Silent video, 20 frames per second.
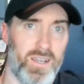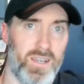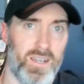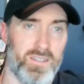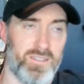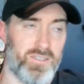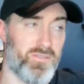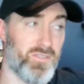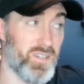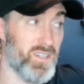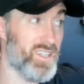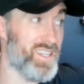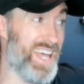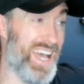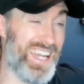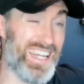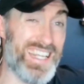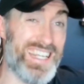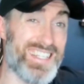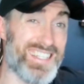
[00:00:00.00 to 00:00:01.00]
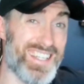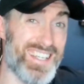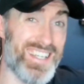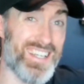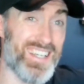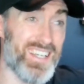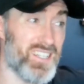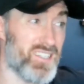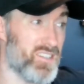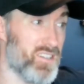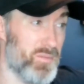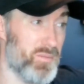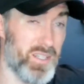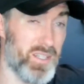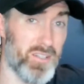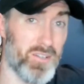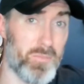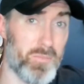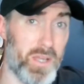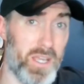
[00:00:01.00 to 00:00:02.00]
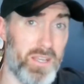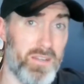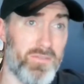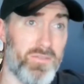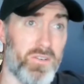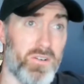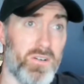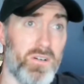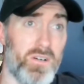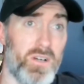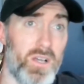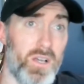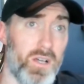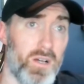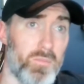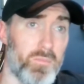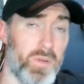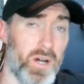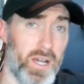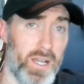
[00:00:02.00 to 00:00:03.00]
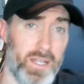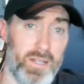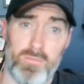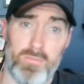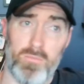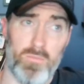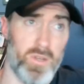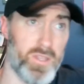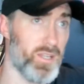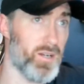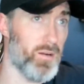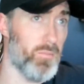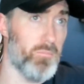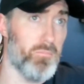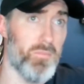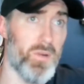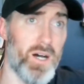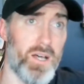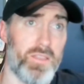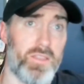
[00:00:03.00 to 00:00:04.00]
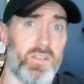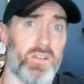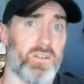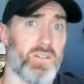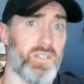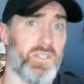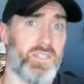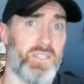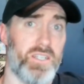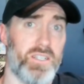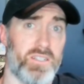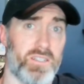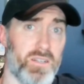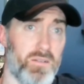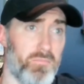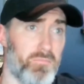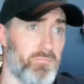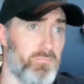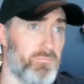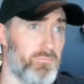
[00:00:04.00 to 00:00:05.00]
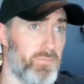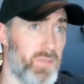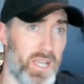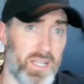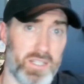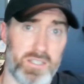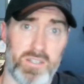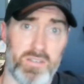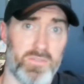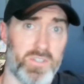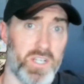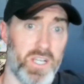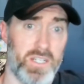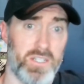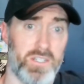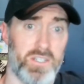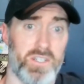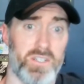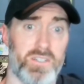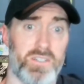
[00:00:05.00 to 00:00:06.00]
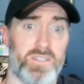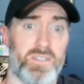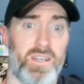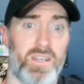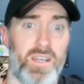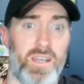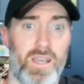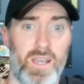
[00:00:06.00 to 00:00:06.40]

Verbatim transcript: It's really that easy. It's going to be a little painful, but within a month, you're going to see some massive changes.